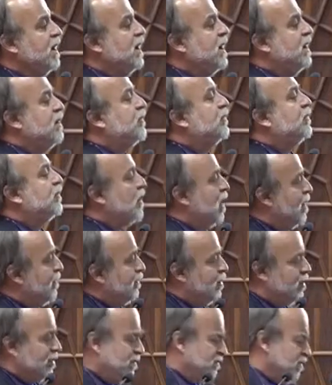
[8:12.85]
he
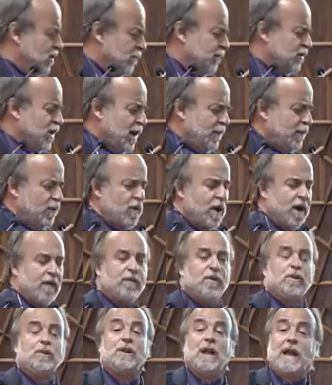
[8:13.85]
discovered sometime
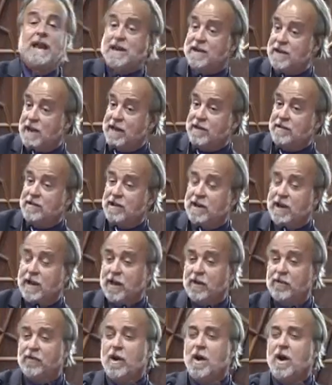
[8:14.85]
around the late
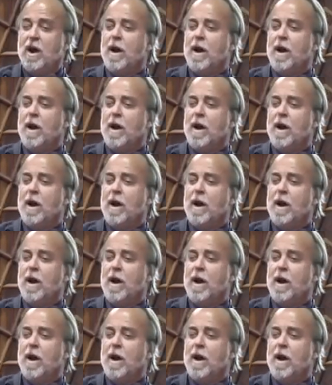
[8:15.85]
1980s,